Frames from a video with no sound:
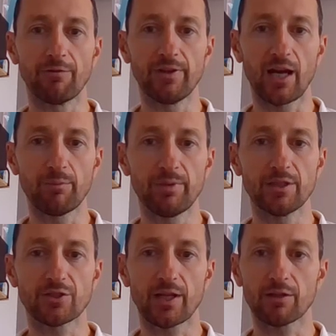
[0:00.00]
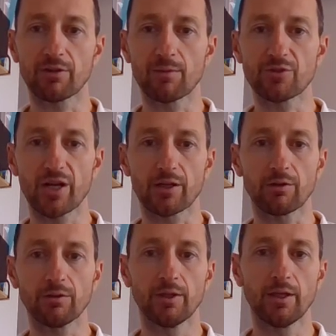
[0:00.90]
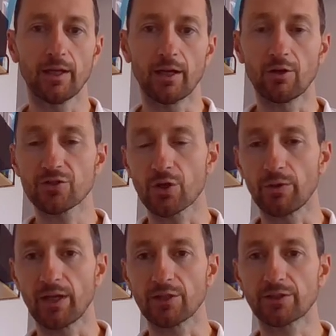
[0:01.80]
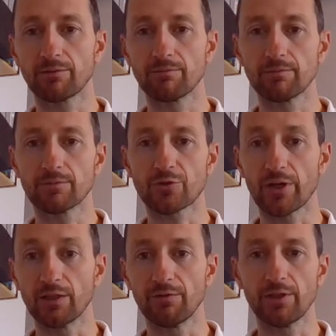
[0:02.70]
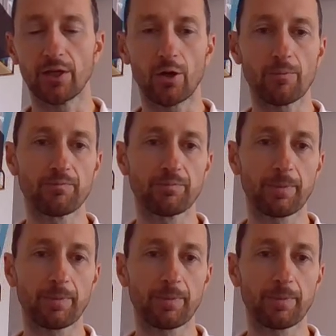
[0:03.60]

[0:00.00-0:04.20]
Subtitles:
VIP Telegram channel and also in our trading video.